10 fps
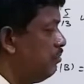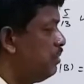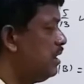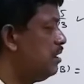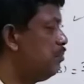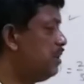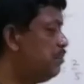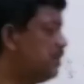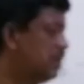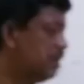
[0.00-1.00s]

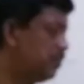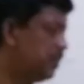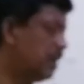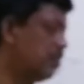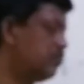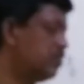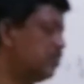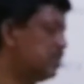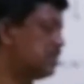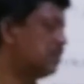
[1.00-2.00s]
PB PA union B
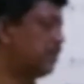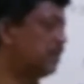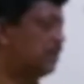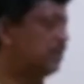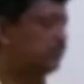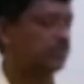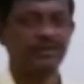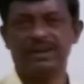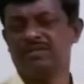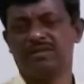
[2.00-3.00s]
is given, then you can
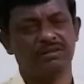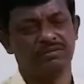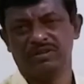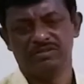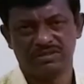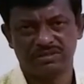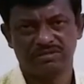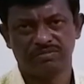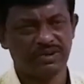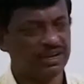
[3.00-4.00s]
find all the values.
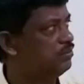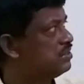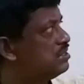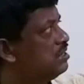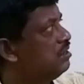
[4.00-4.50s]
5 is